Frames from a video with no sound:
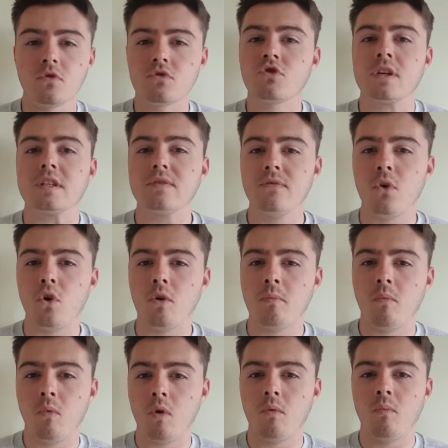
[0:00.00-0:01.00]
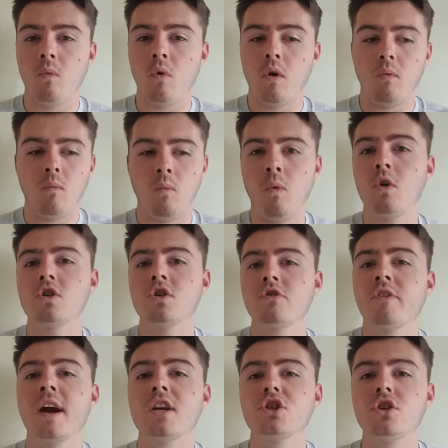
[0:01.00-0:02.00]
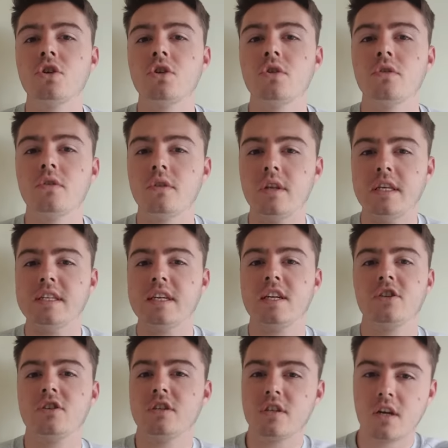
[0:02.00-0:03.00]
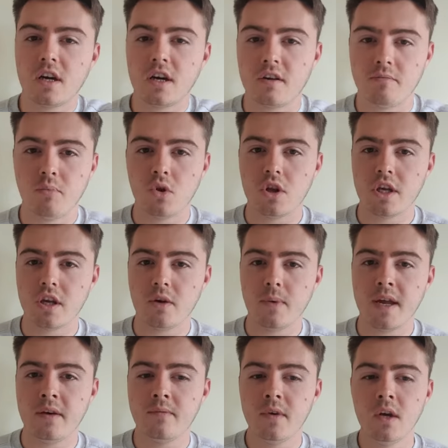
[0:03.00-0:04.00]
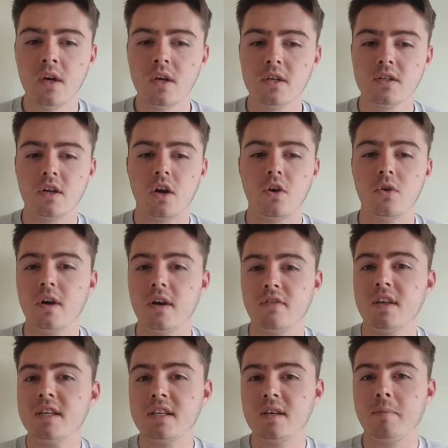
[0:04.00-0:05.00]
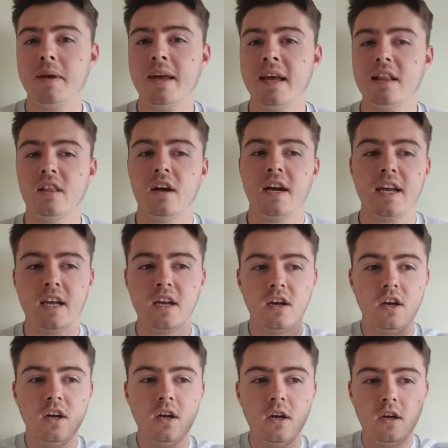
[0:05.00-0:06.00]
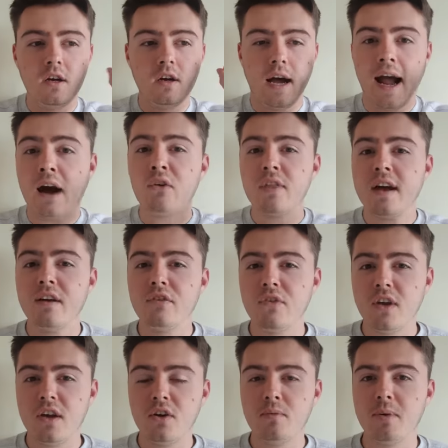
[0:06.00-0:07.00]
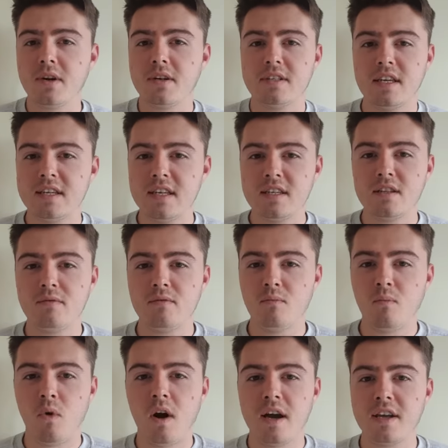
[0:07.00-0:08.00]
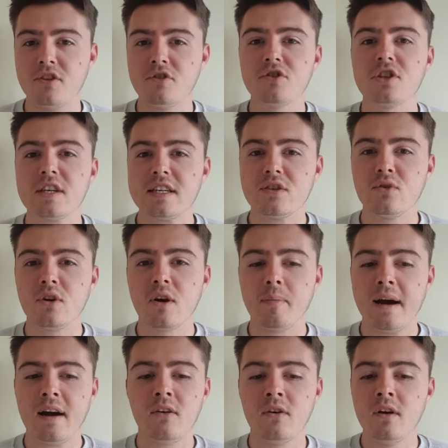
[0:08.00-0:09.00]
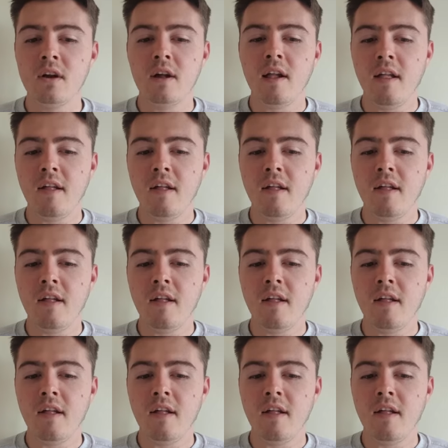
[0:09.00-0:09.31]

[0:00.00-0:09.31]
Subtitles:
transform, what direction these energies are kind of pulling you in. So if this is a bit like out there for you, because this isn't what I usually talk about,